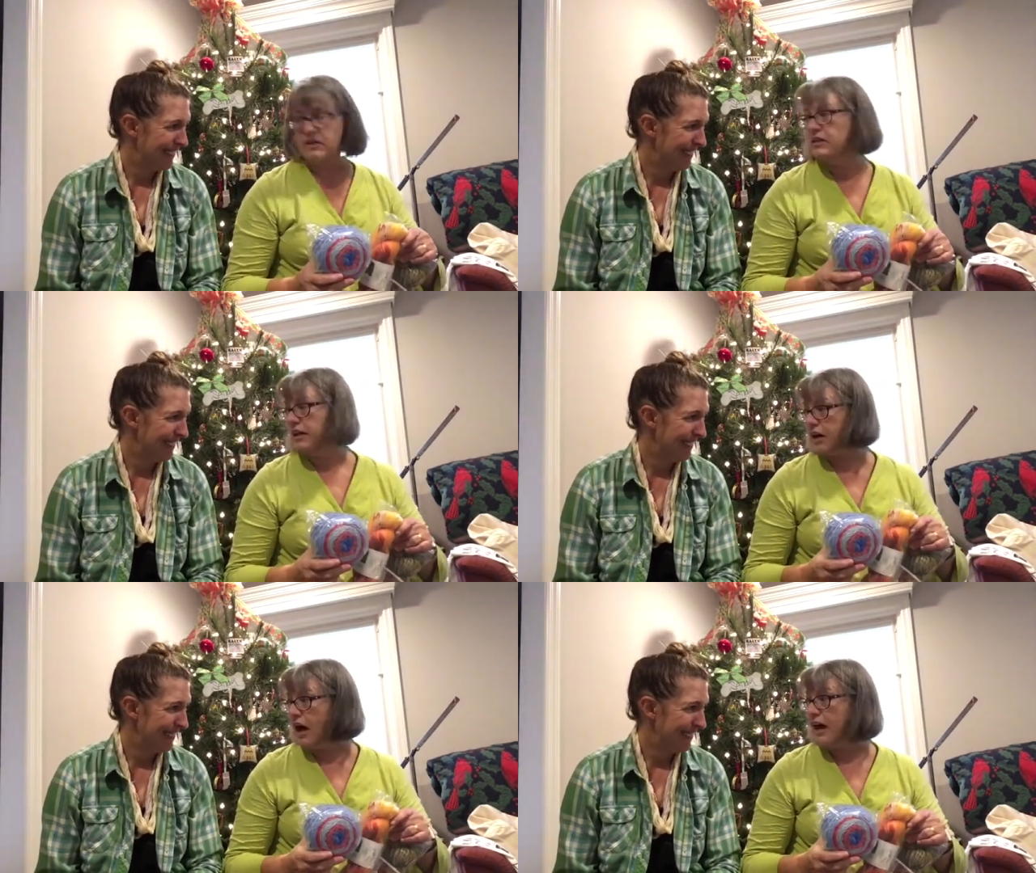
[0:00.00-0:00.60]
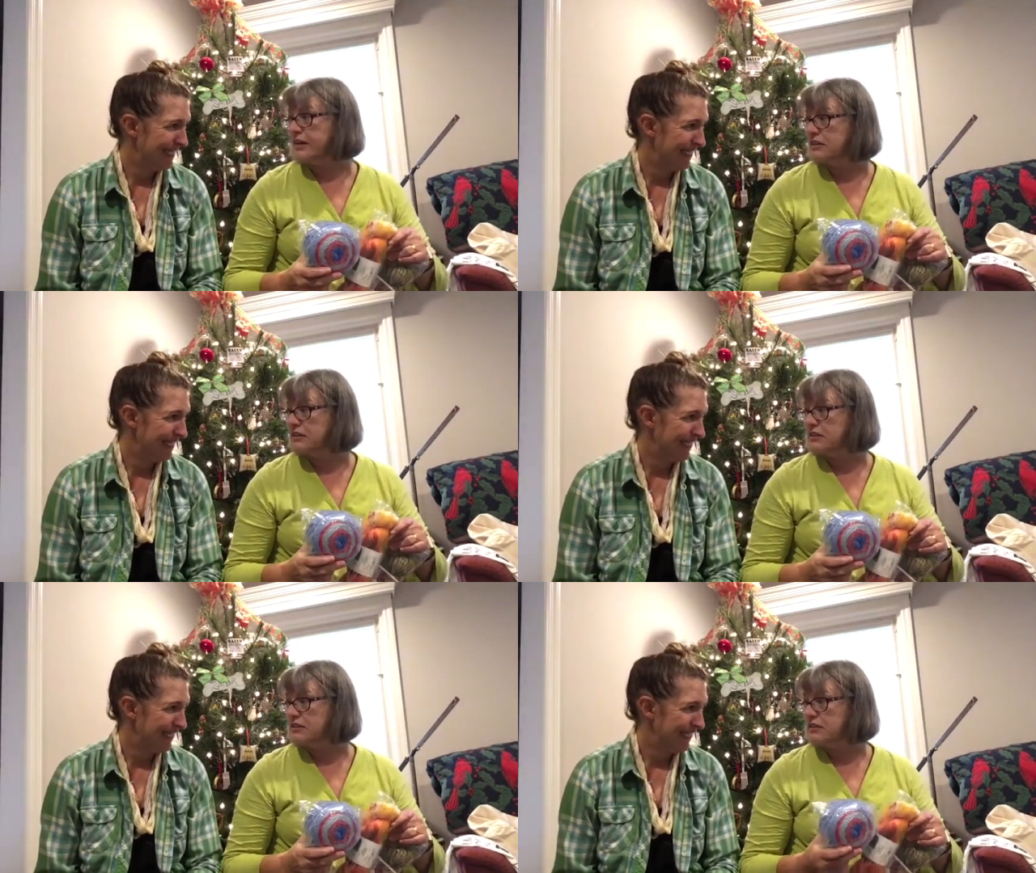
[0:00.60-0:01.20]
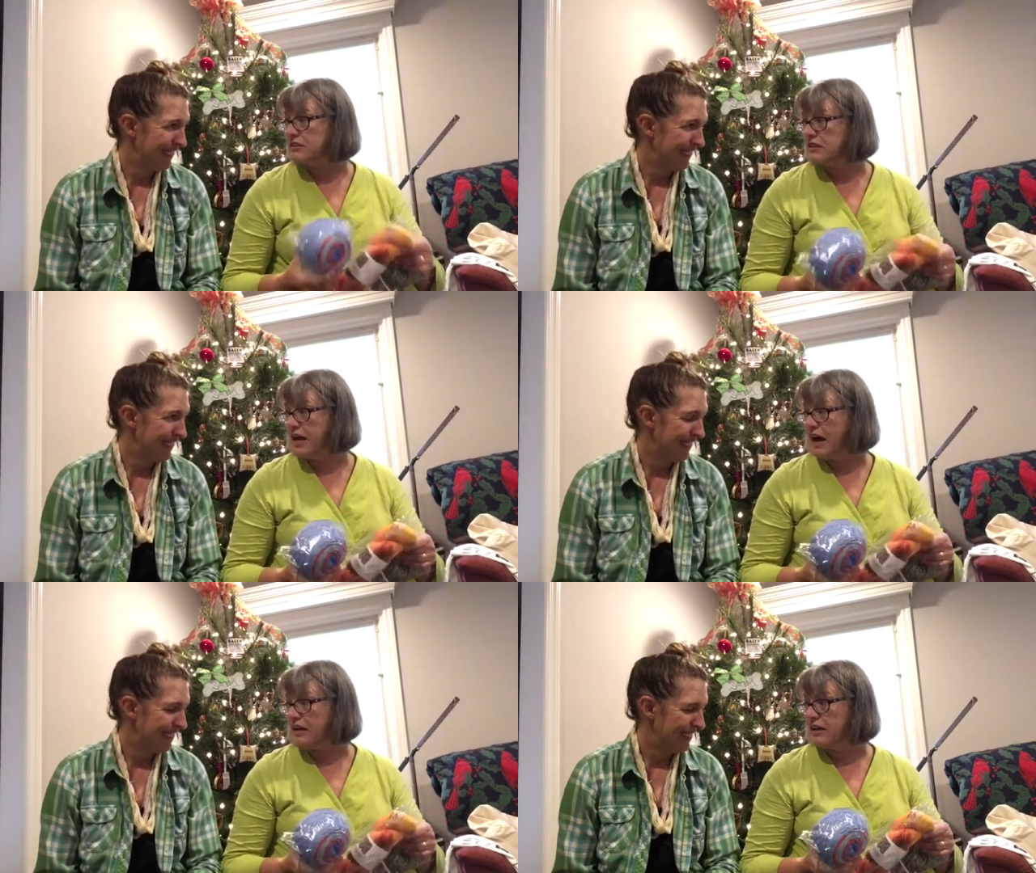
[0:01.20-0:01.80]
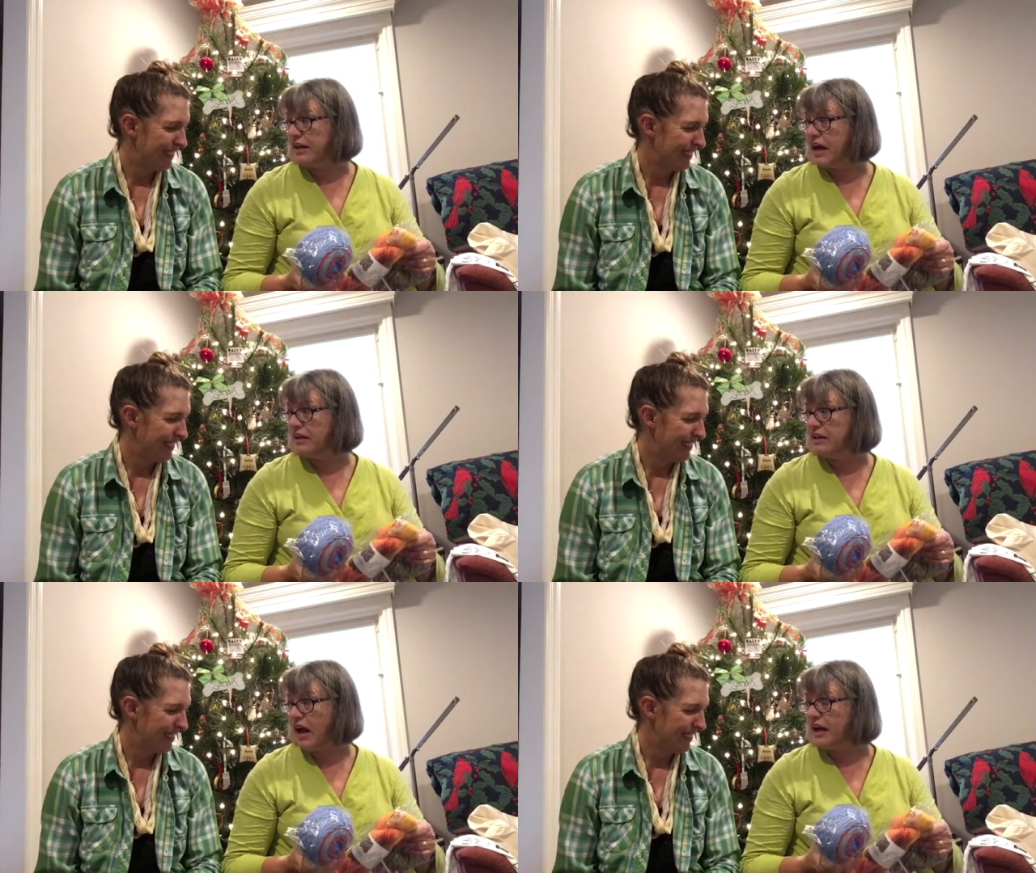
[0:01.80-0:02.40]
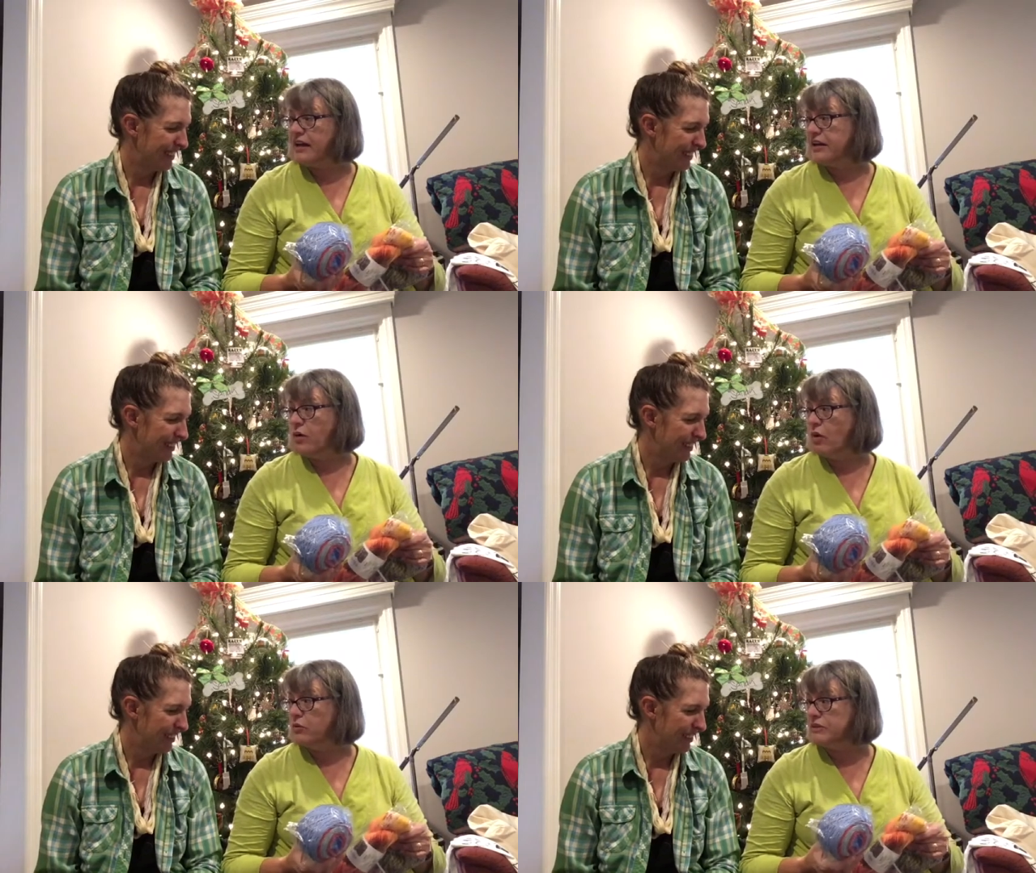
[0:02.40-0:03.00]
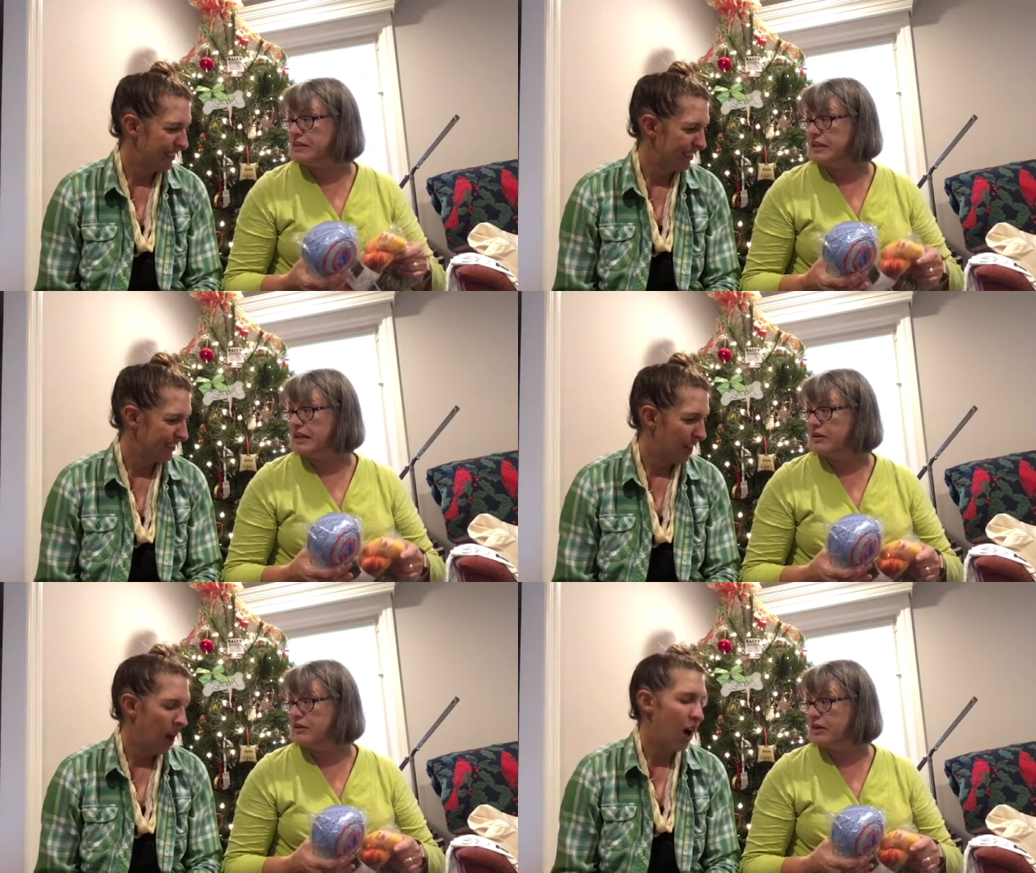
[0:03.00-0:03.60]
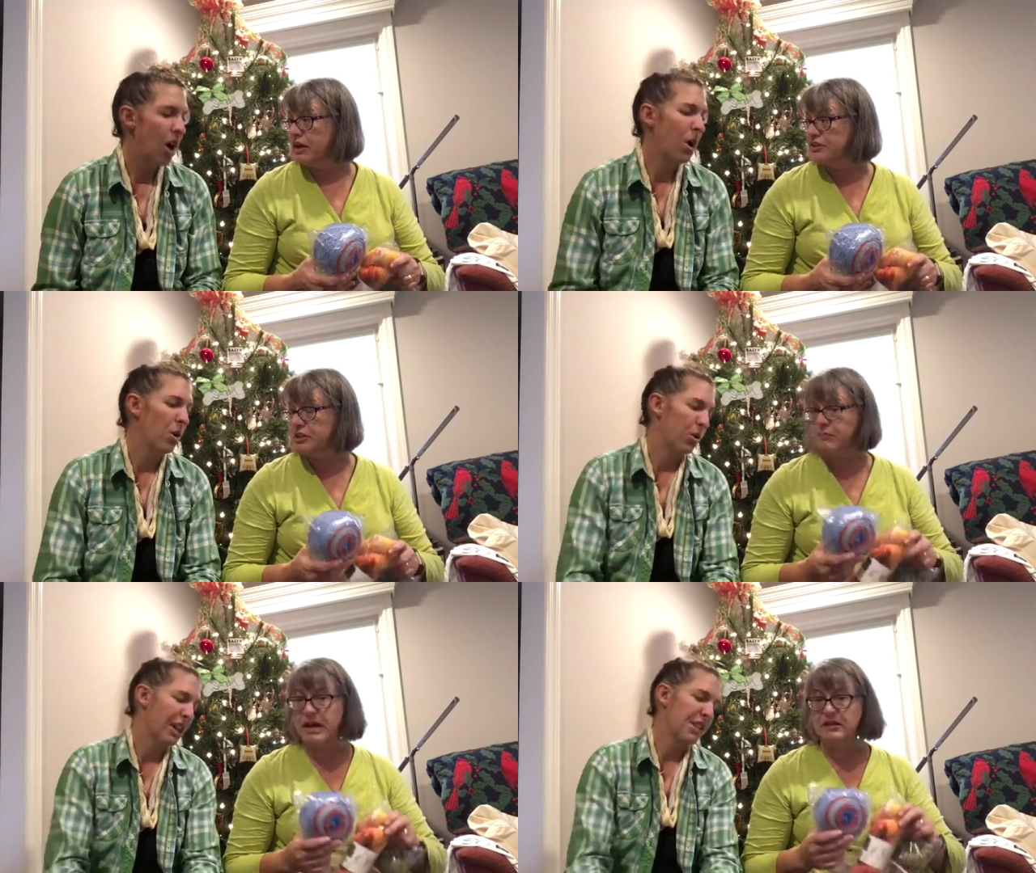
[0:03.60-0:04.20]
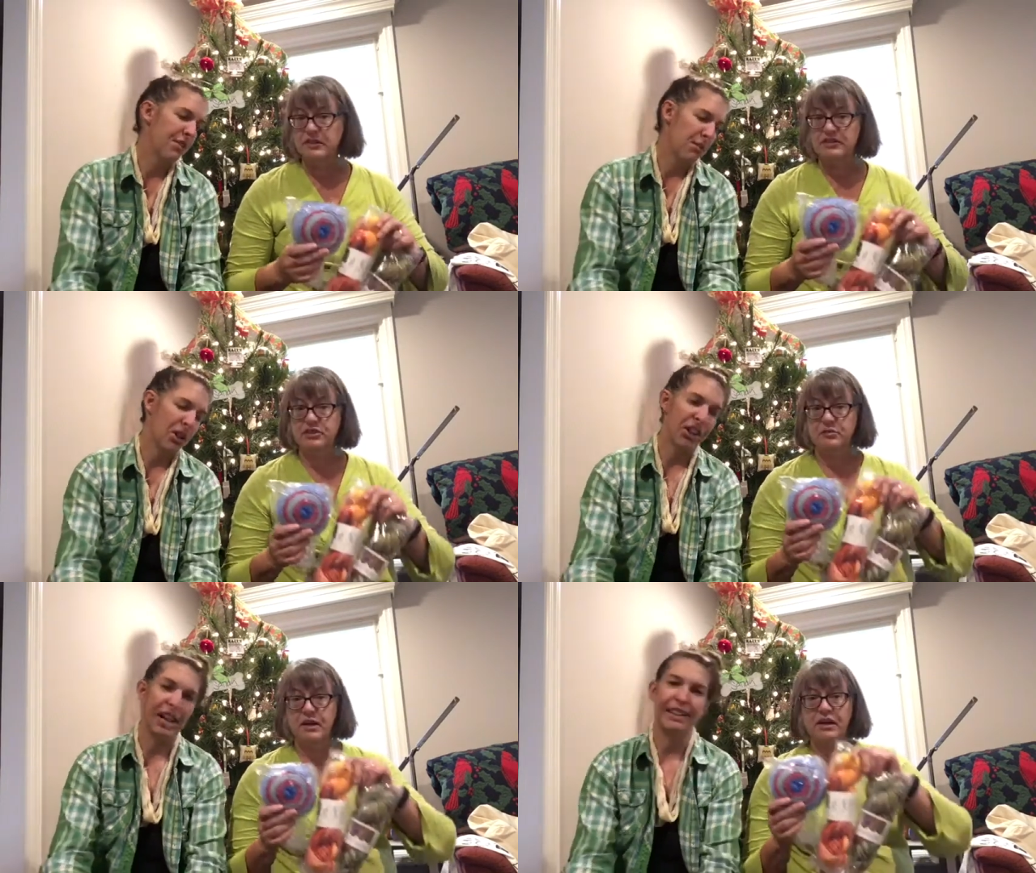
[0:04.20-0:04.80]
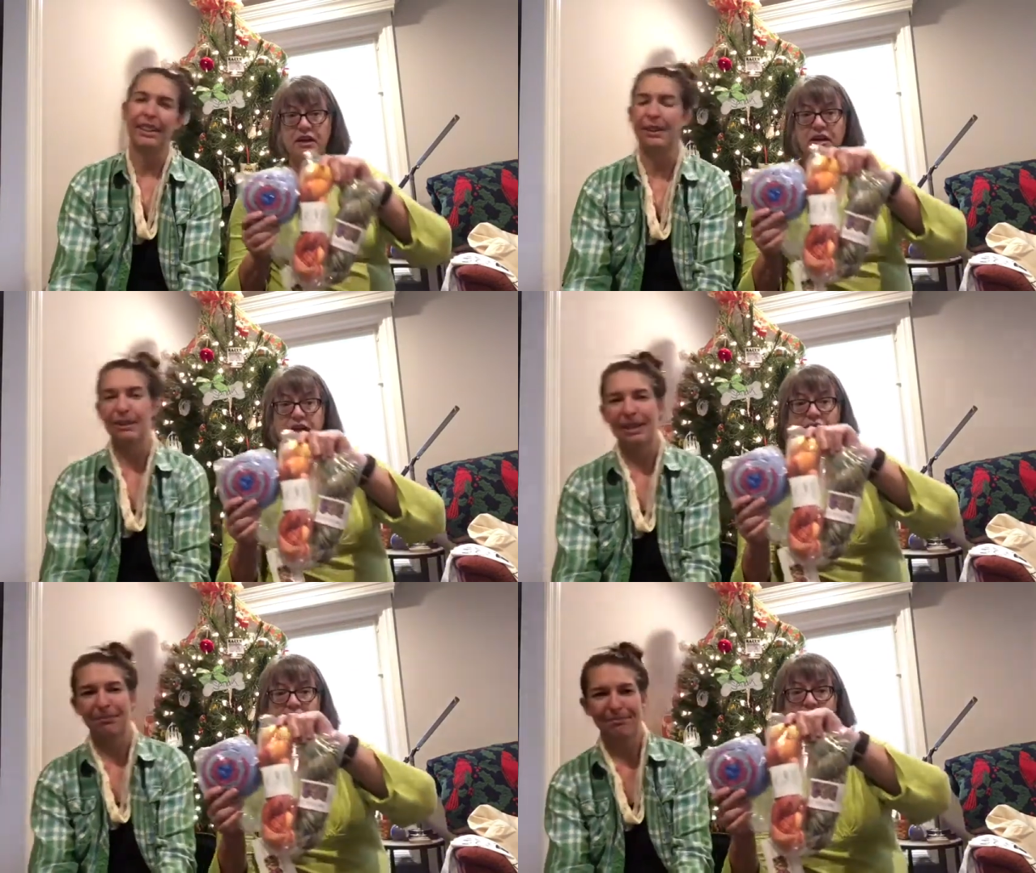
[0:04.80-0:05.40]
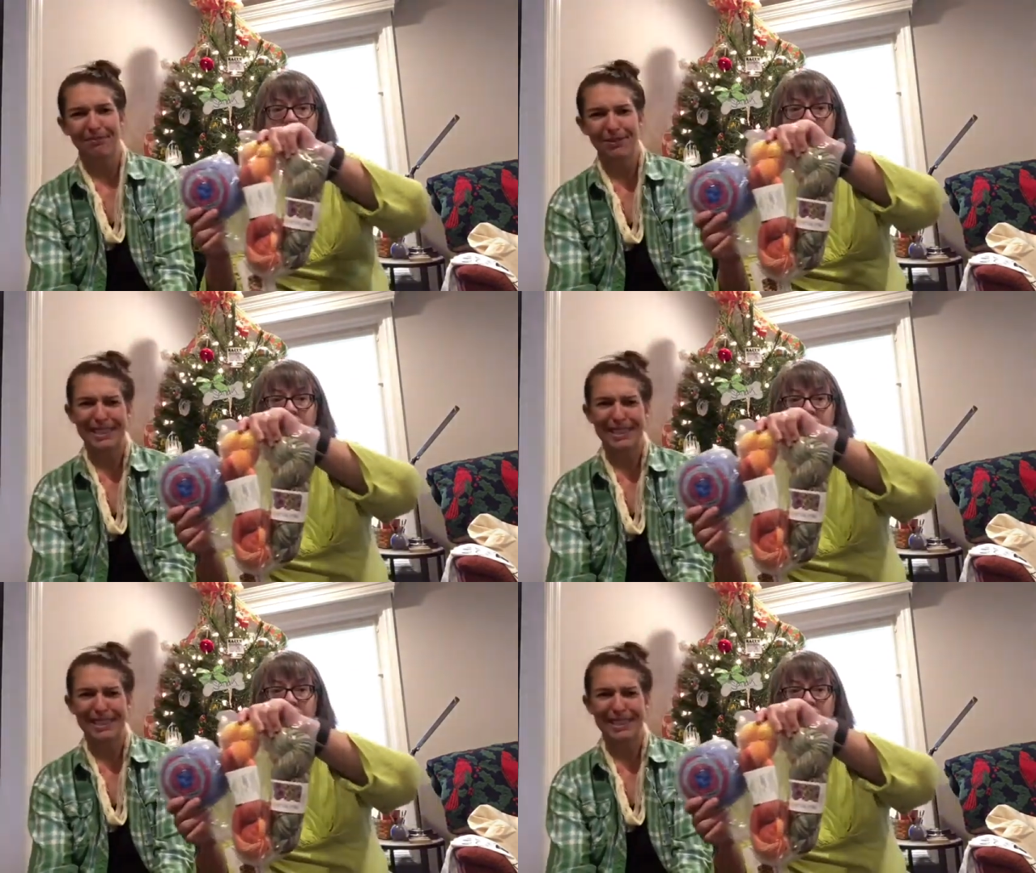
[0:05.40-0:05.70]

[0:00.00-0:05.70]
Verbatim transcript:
Speaker 1: Like I, yeah, like I, I didn't know what was in it. Oh, she mailed it's from it online. Me. okay. Yeah. I was